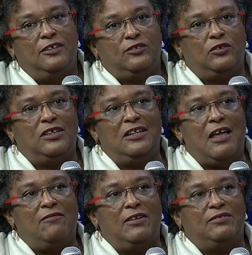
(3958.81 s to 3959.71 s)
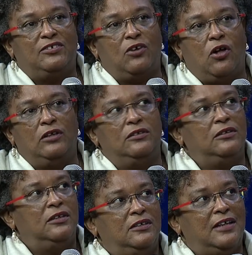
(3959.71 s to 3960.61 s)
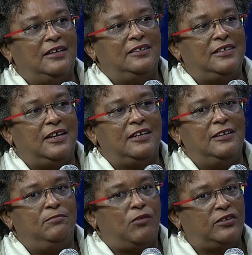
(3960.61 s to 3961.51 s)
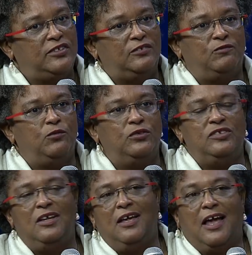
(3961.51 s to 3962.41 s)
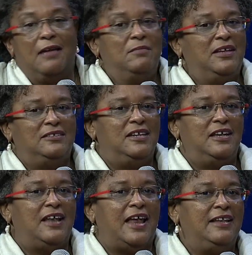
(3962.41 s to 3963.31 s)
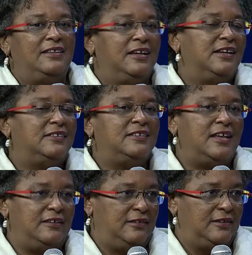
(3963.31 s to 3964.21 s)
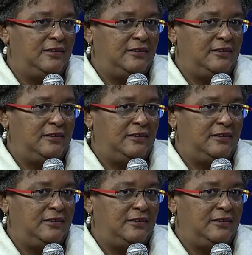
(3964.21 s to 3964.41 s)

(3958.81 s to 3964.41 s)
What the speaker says: So the level of salt that they're taking in processed foods, I maintain anything in a tin,